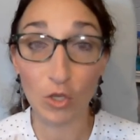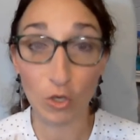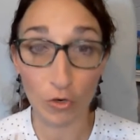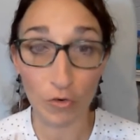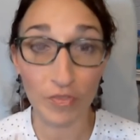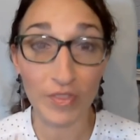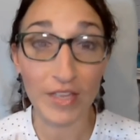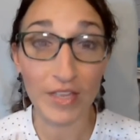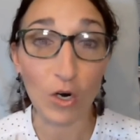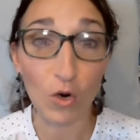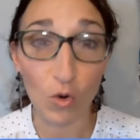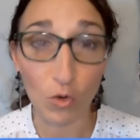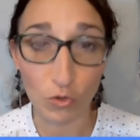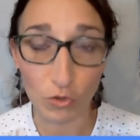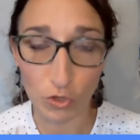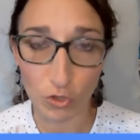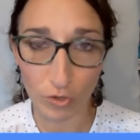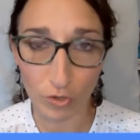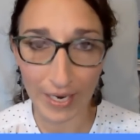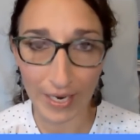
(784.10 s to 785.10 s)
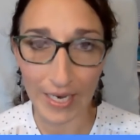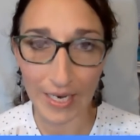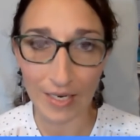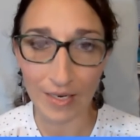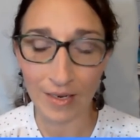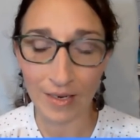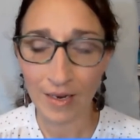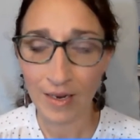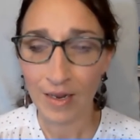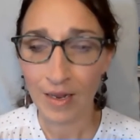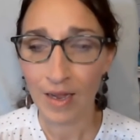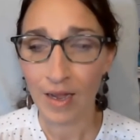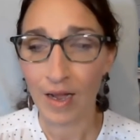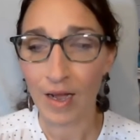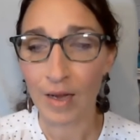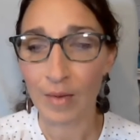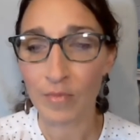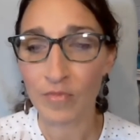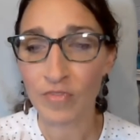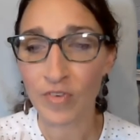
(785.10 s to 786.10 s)
to learn their whole trade
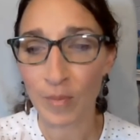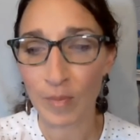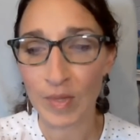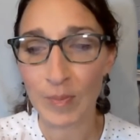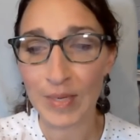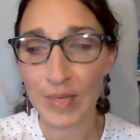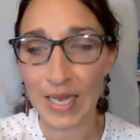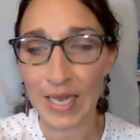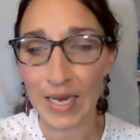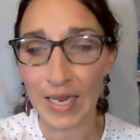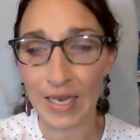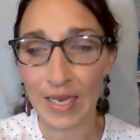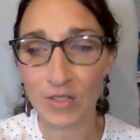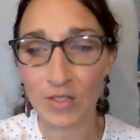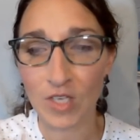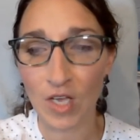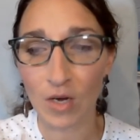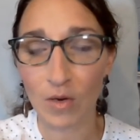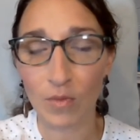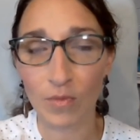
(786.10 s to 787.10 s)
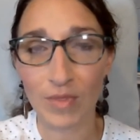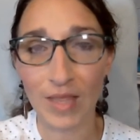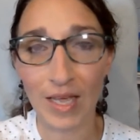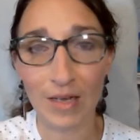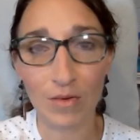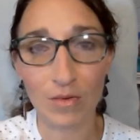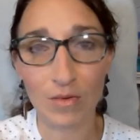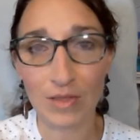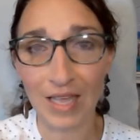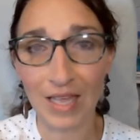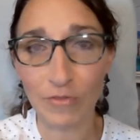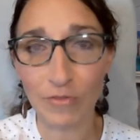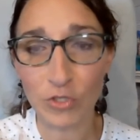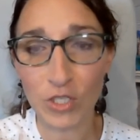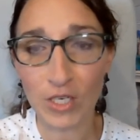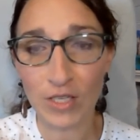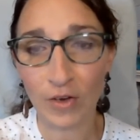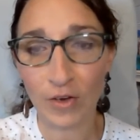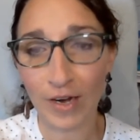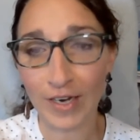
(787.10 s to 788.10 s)
um, from the beginning. So that
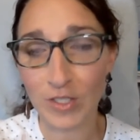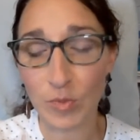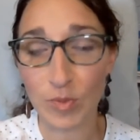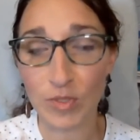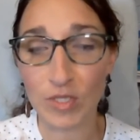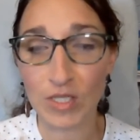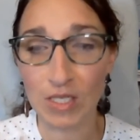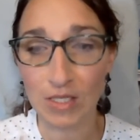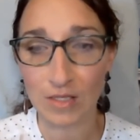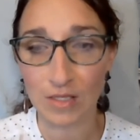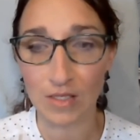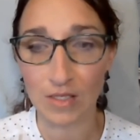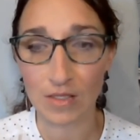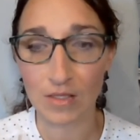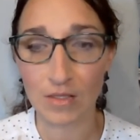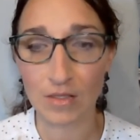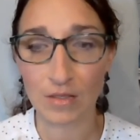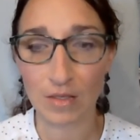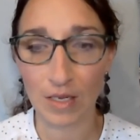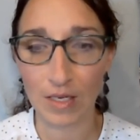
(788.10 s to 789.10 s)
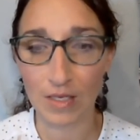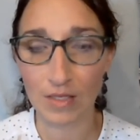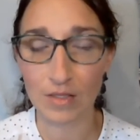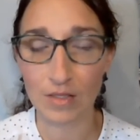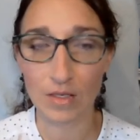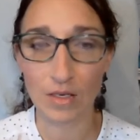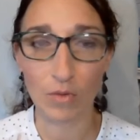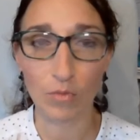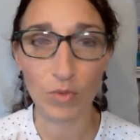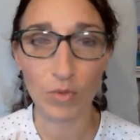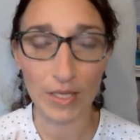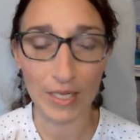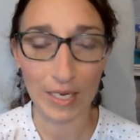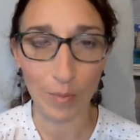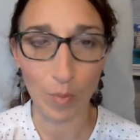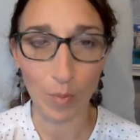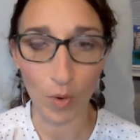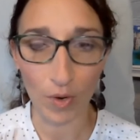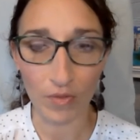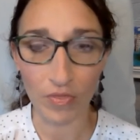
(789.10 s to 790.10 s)
leveraging their expertise is is
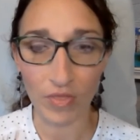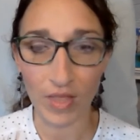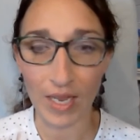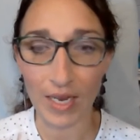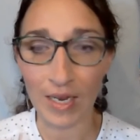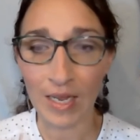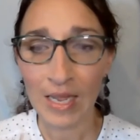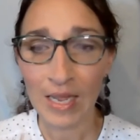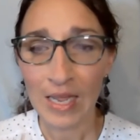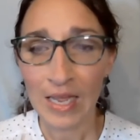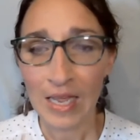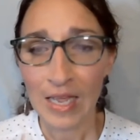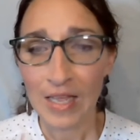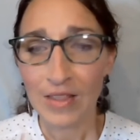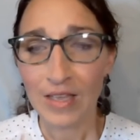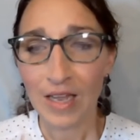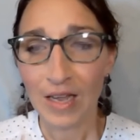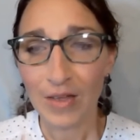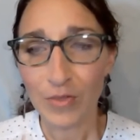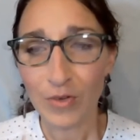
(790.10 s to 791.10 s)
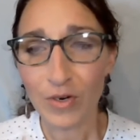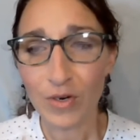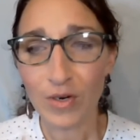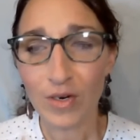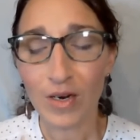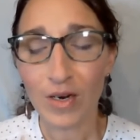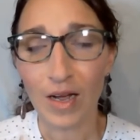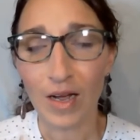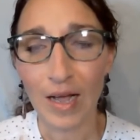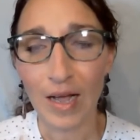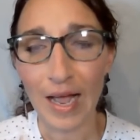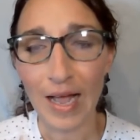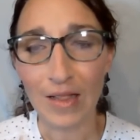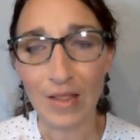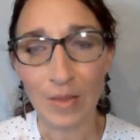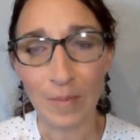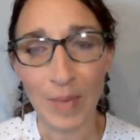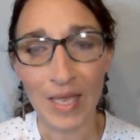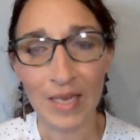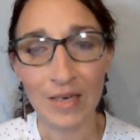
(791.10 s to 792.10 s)
really important thing. The other
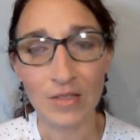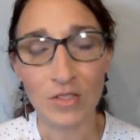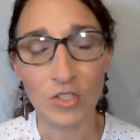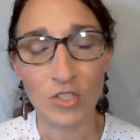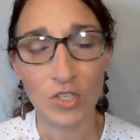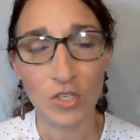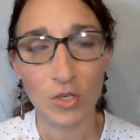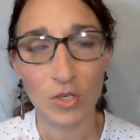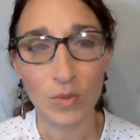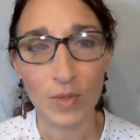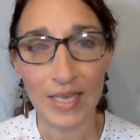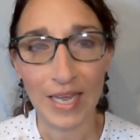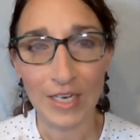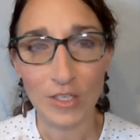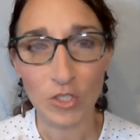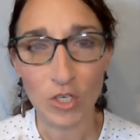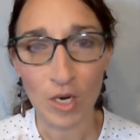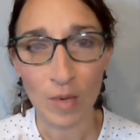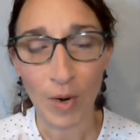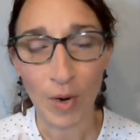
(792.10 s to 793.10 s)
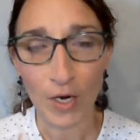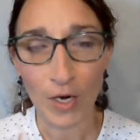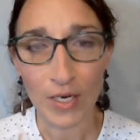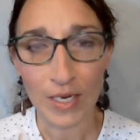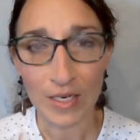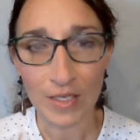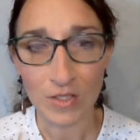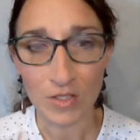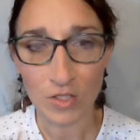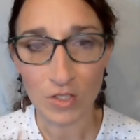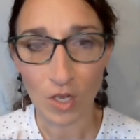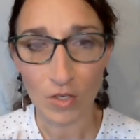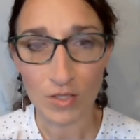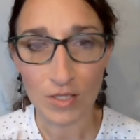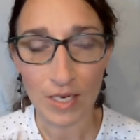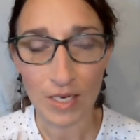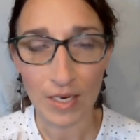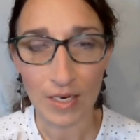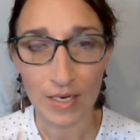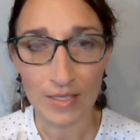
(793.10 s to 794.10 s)
element to engaging a marketing
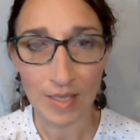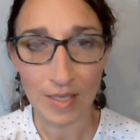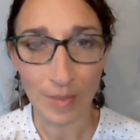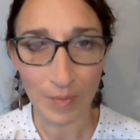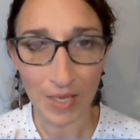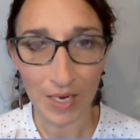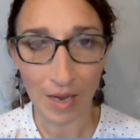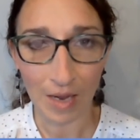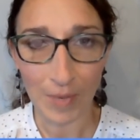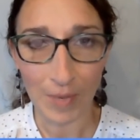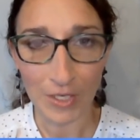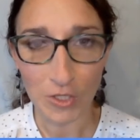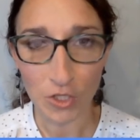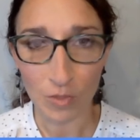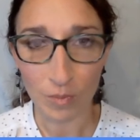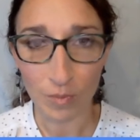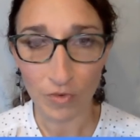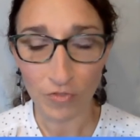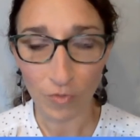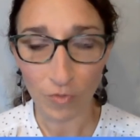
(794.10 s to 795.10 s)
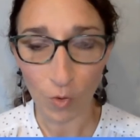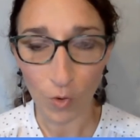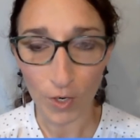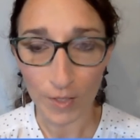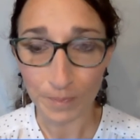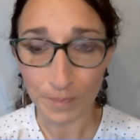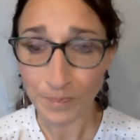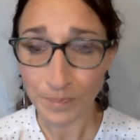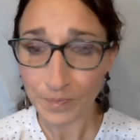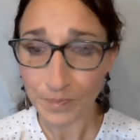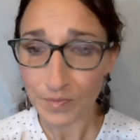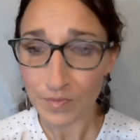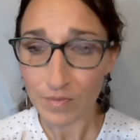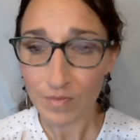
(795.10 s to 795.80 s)
consultant is something I mentioned before.